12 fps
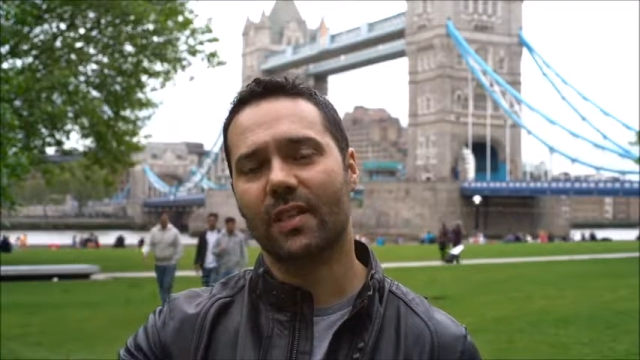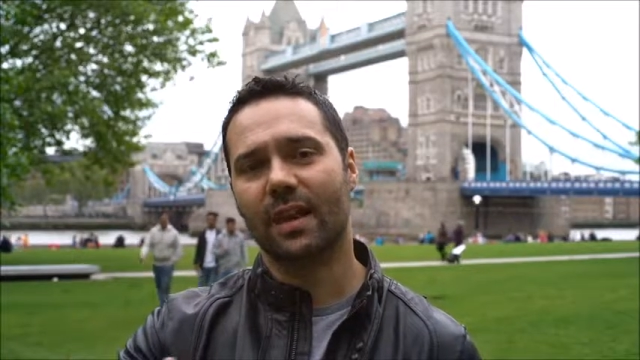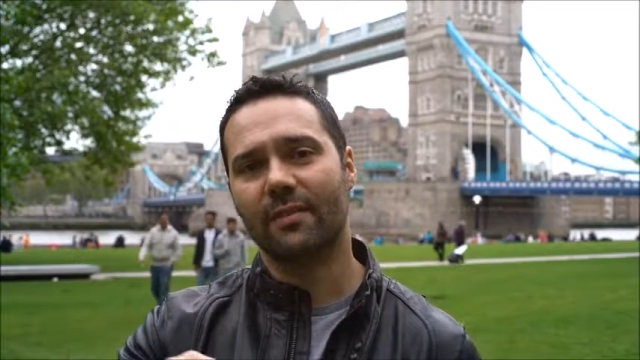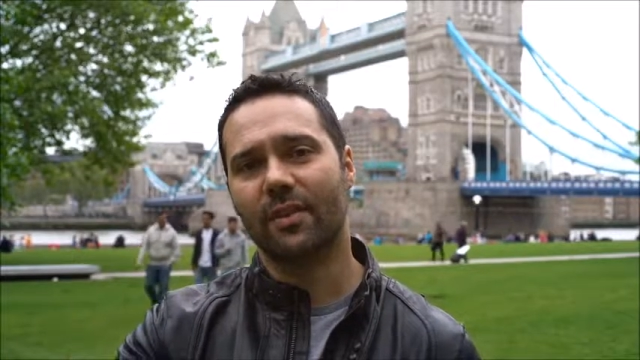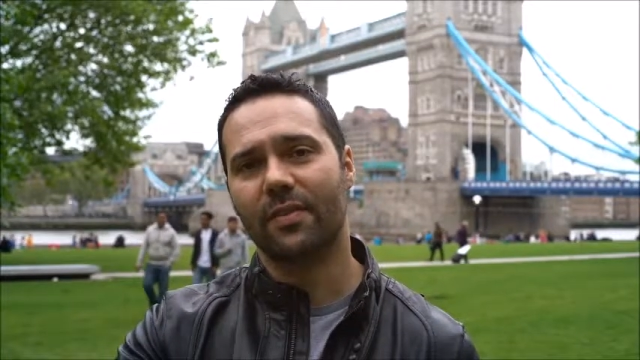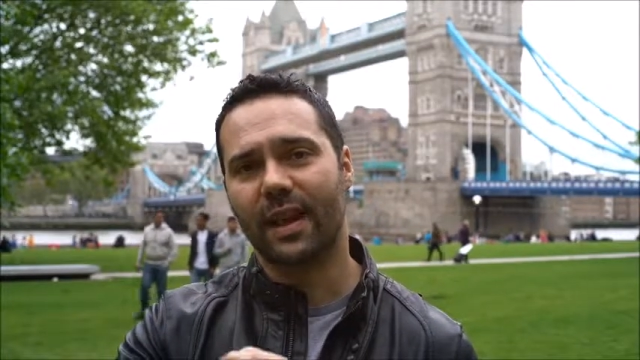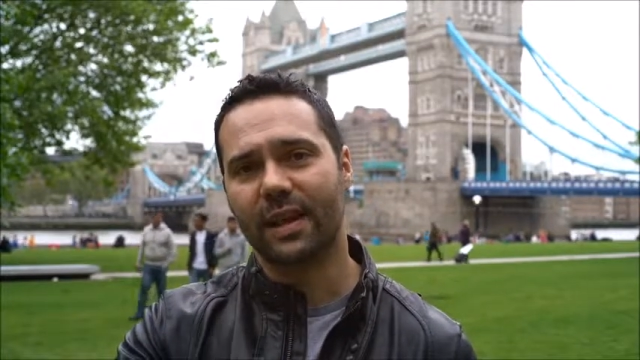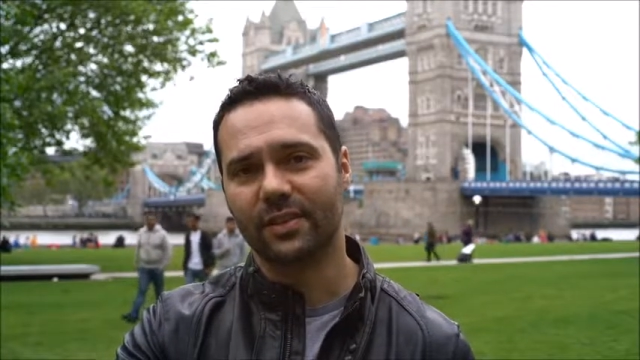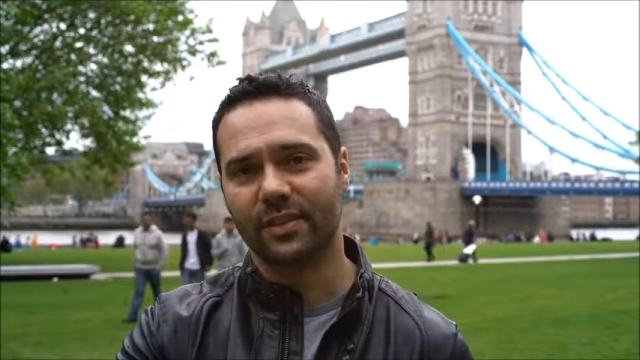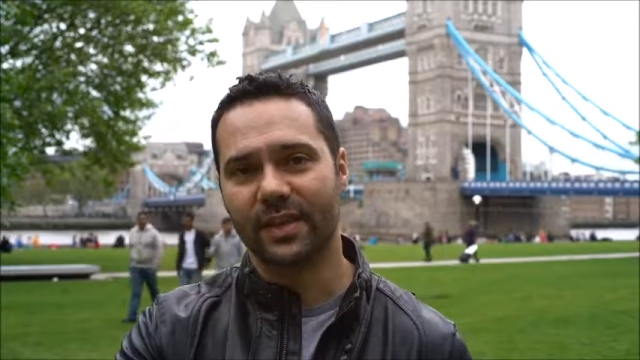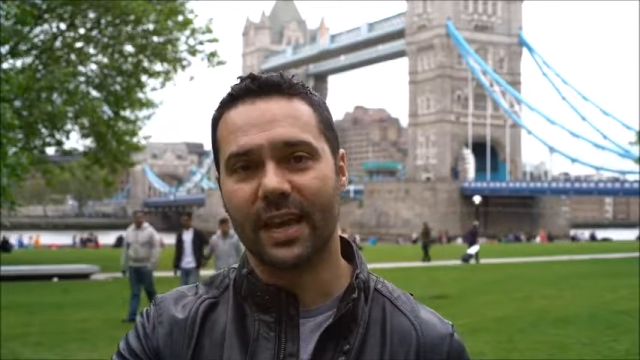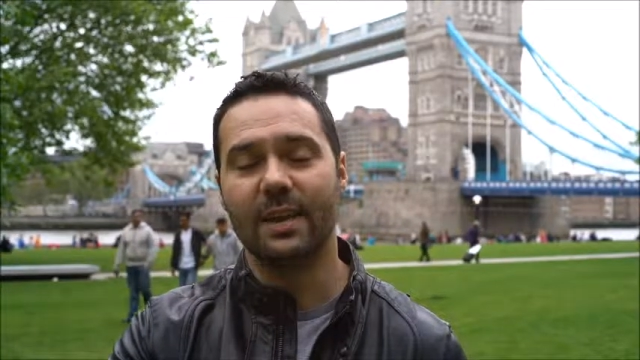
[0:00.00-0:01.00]
at the level of the
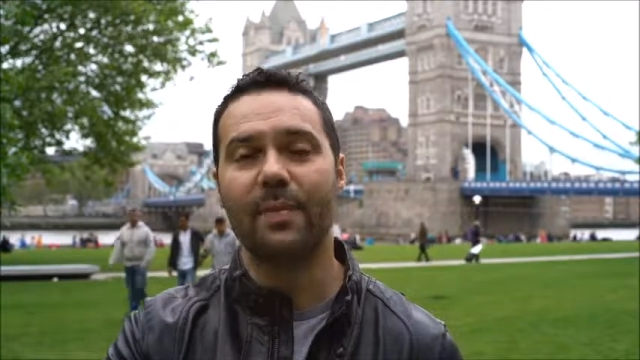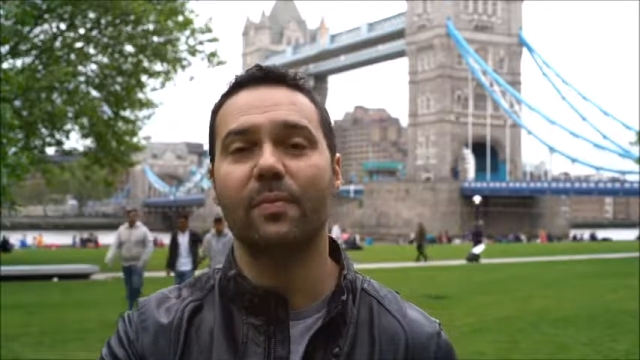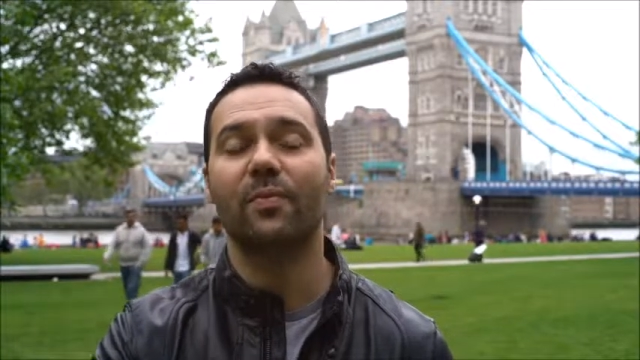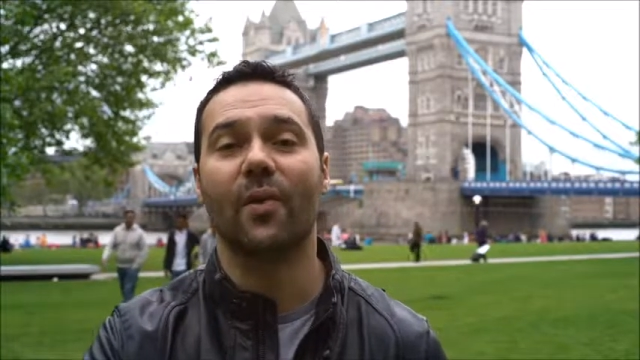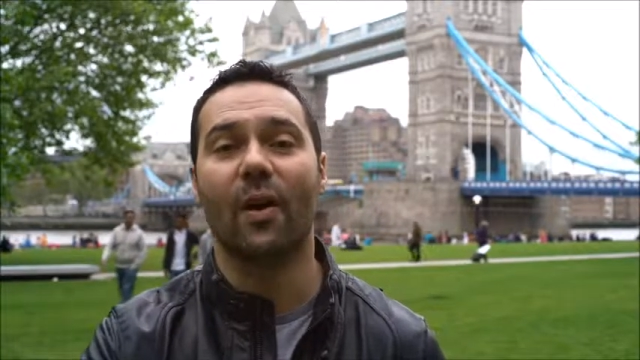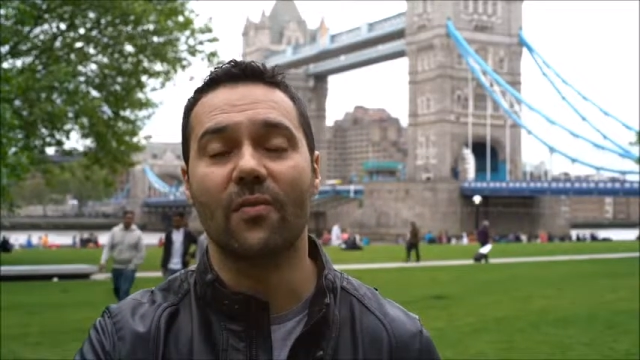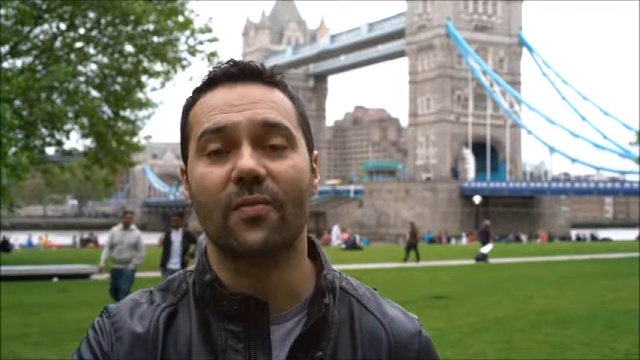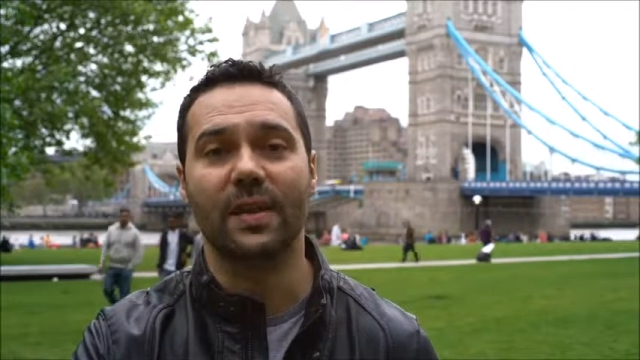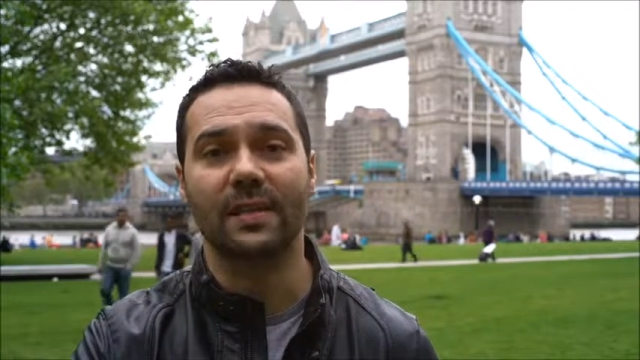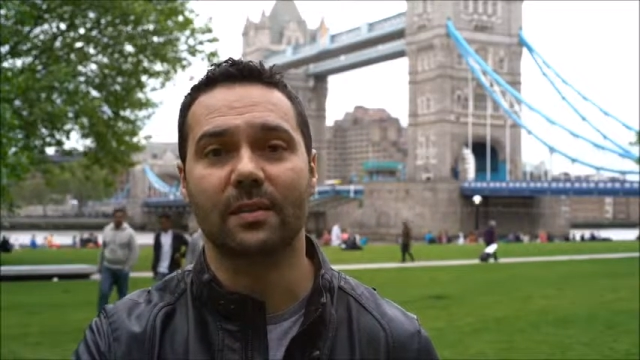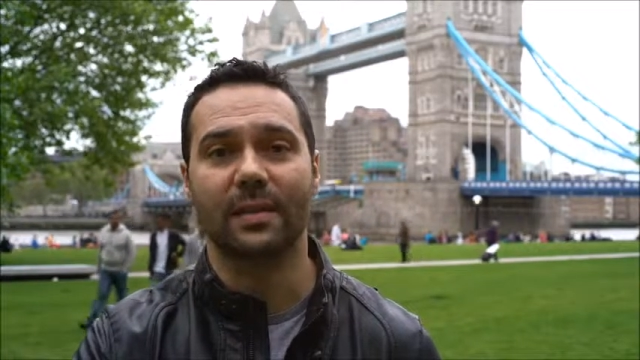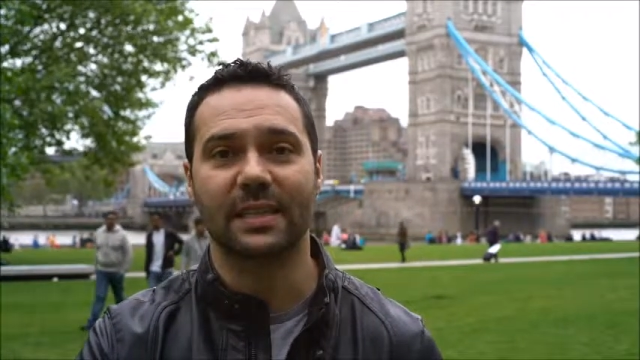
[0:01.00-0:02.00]
nation-state and people vote for
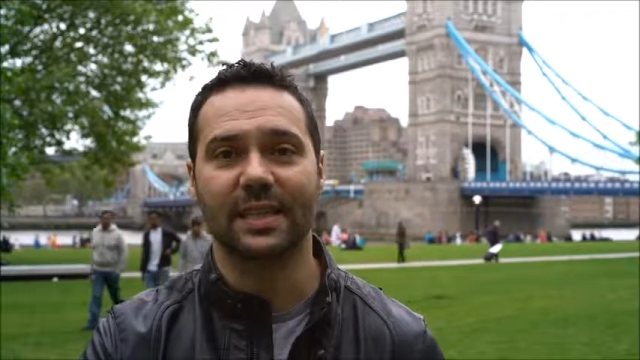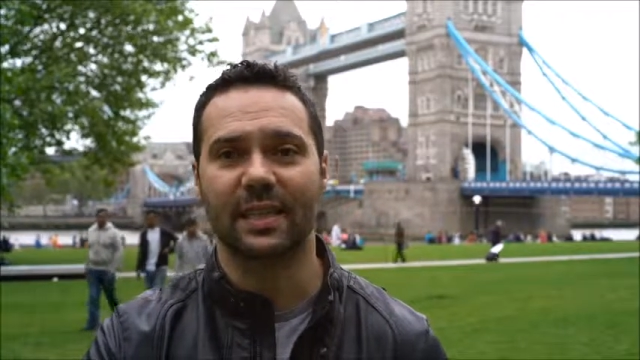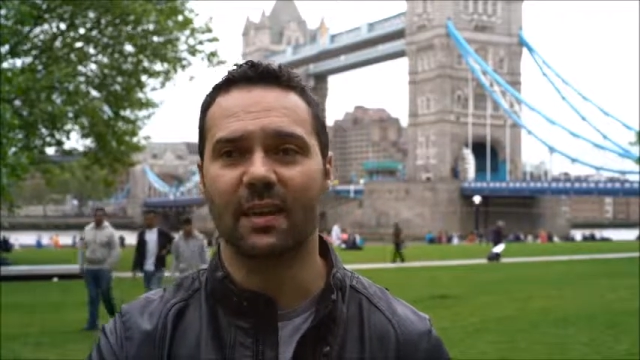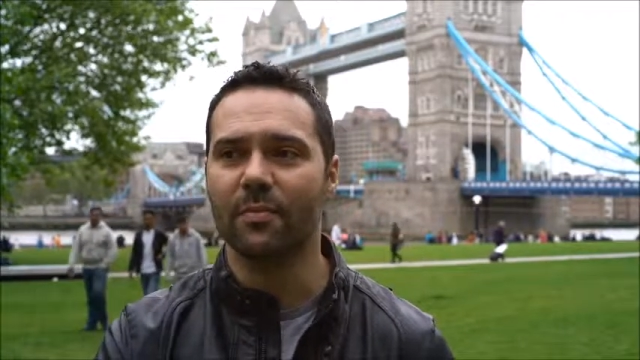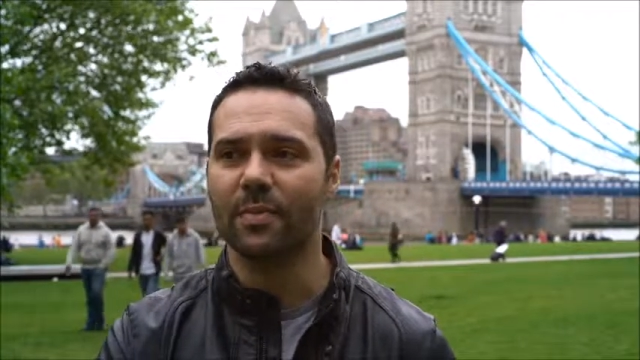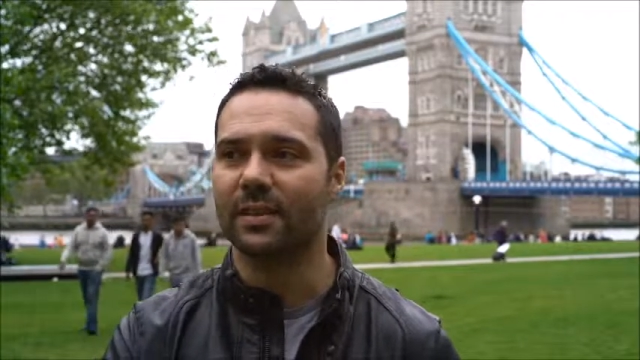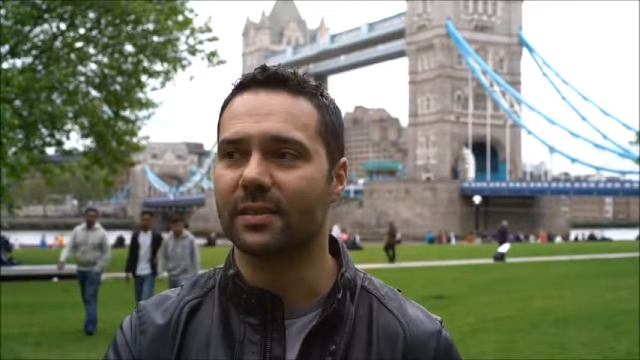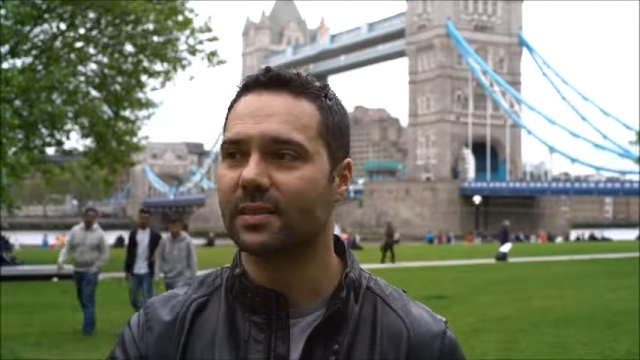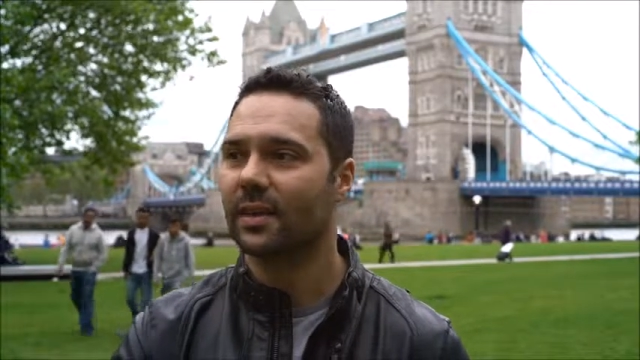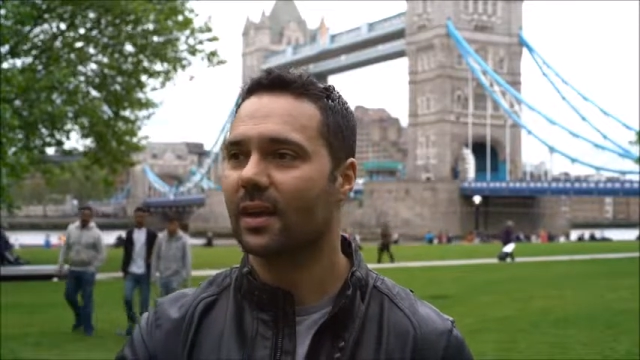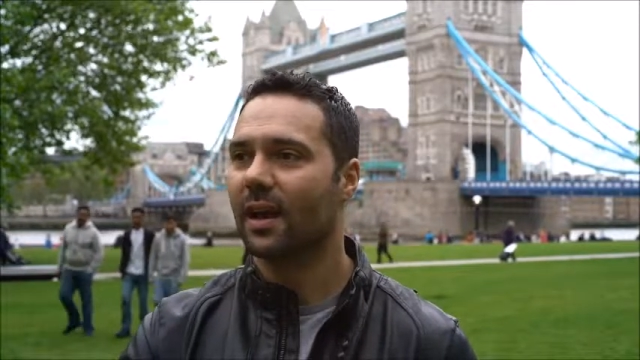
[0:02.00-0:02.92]
these domestic governments.